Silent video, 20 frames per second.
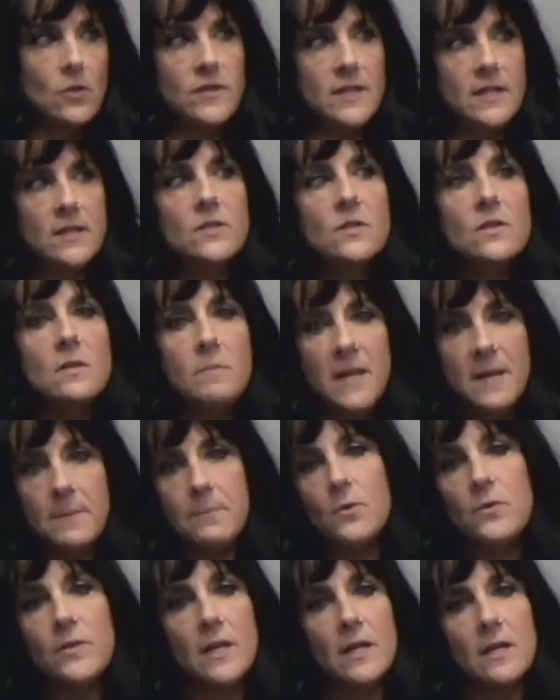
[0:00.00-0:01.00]
these are the
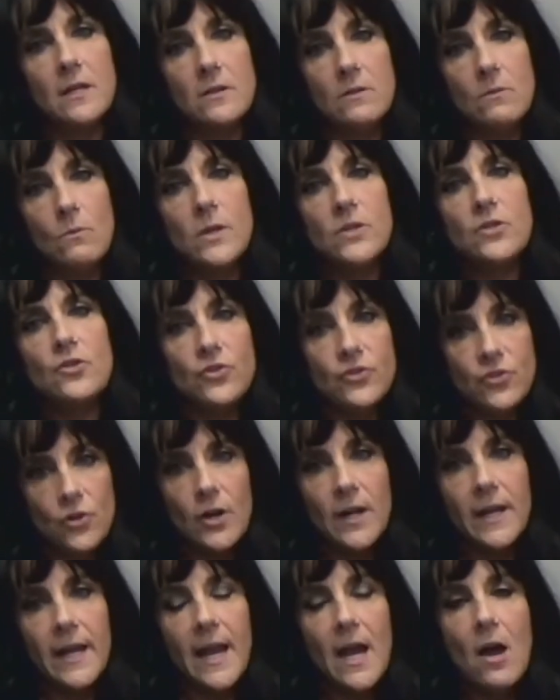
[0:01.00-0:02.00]
people that when you're
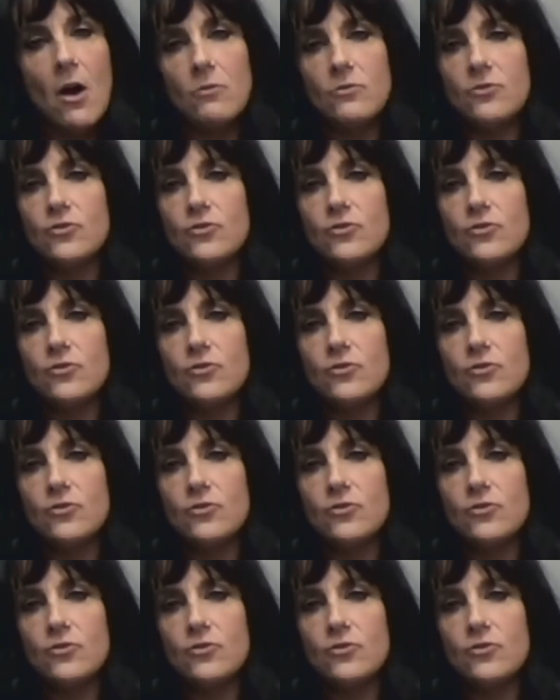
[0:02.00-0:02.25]
starting out,